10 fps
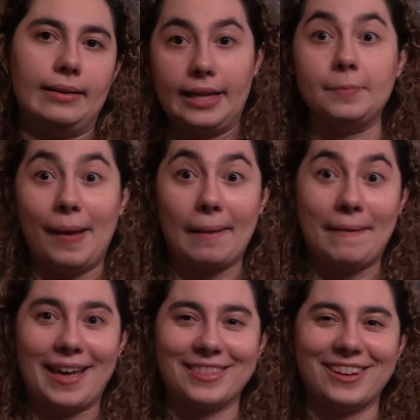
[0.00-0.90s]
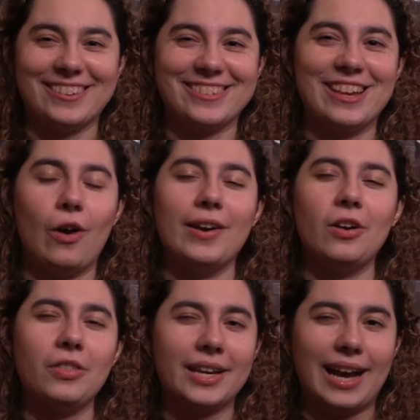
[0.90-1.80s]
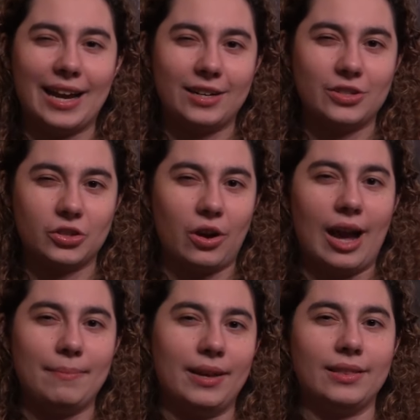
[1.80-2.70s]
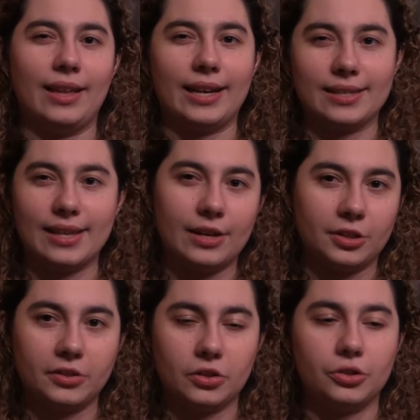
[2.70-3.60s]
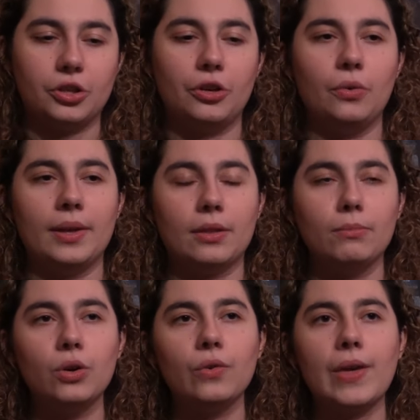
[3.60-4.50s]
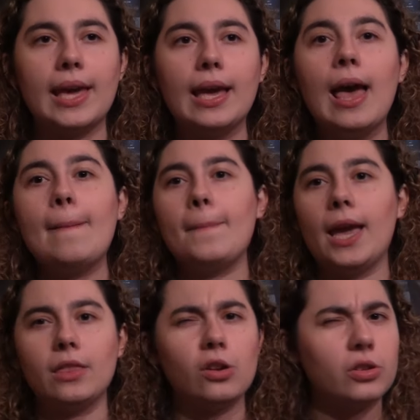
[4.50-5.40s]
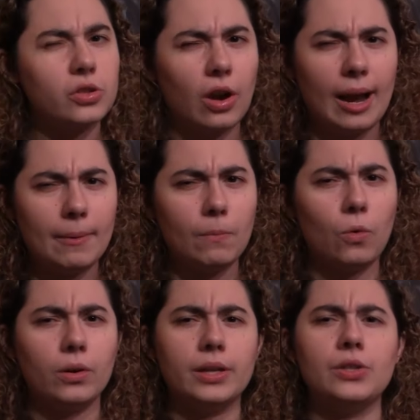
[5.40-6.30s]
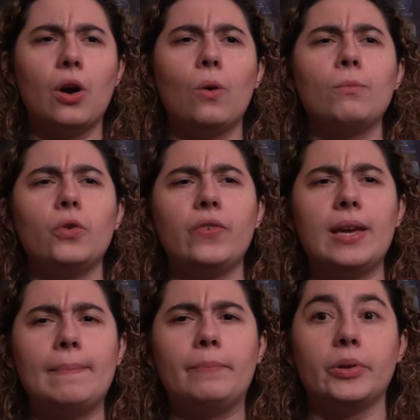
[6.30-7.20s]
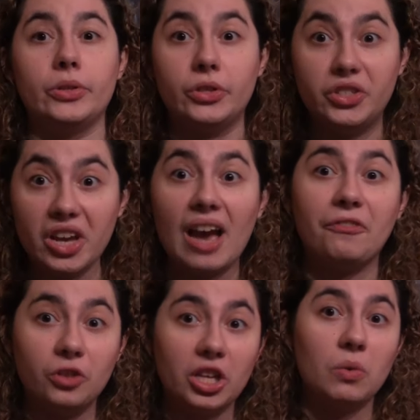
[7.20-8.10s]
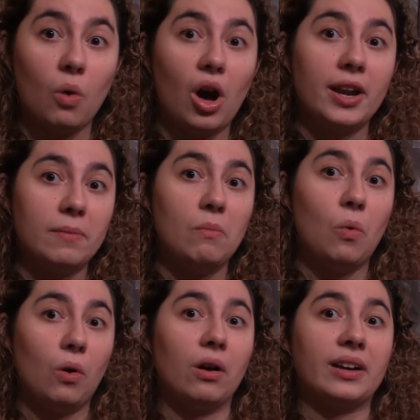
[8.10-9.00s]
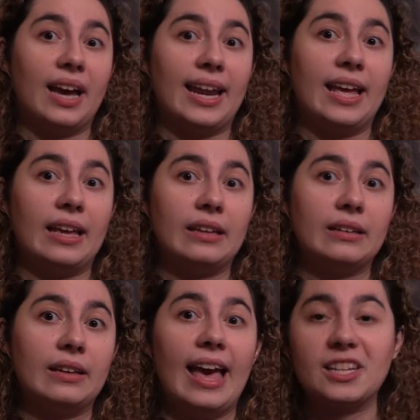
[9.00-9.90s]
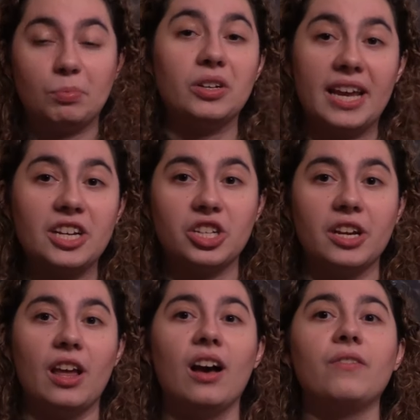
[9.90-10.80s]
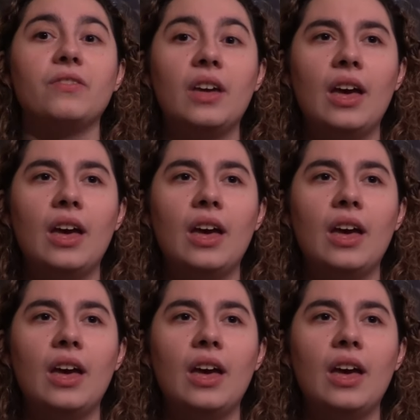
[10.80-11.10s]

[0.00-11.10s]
he's Black Panther. So I know they kind of describe it in like a sentence or two in the movie. Maybe they'll describe it more in his own movie, but definitely wanted more kind of explanation of